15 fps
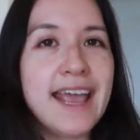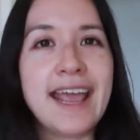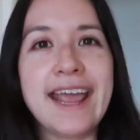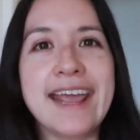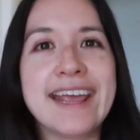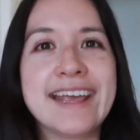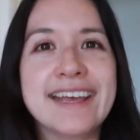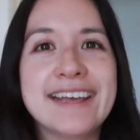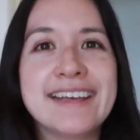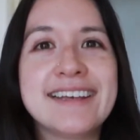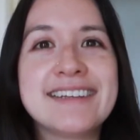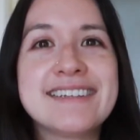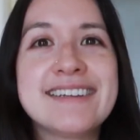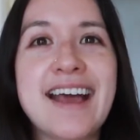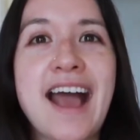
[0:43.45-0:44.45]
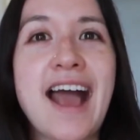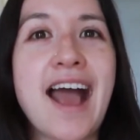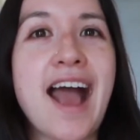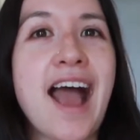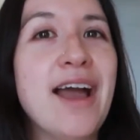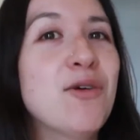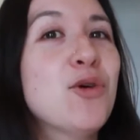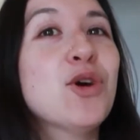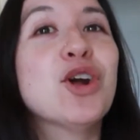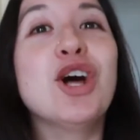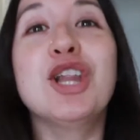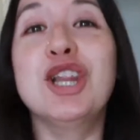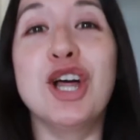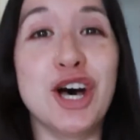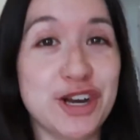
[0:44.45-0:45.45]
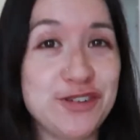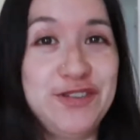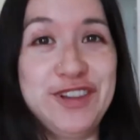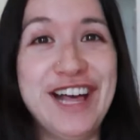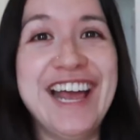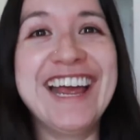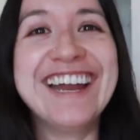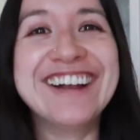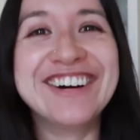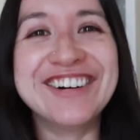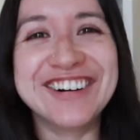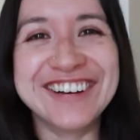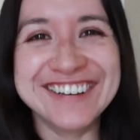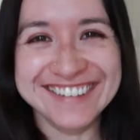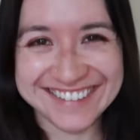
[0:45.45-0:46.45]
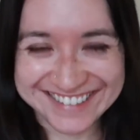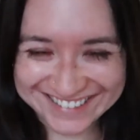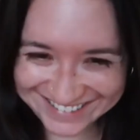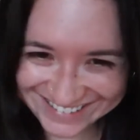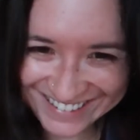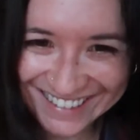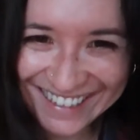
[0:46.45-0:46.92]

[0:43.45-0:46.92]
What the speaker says: And I wore a lot of flannels.